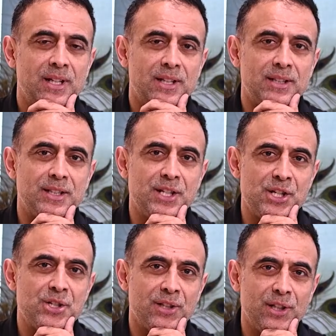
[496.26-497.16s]
the
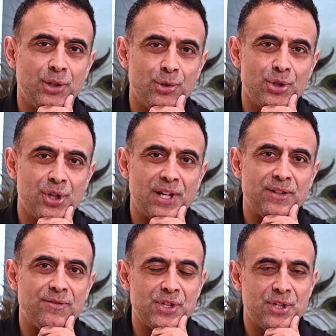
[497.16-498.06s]
digital inclusion and the
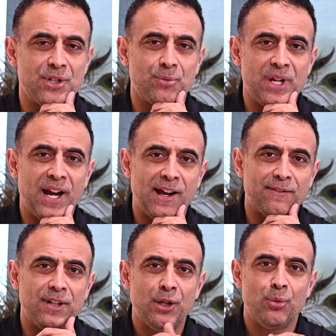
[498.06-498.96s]
vision that we have
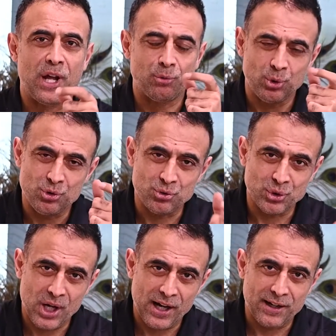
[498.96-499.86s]
that will
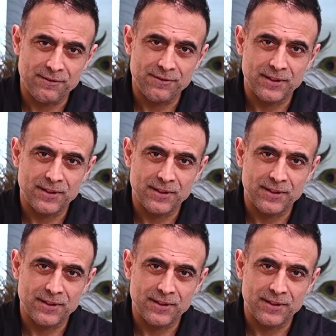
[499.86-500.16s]
drive,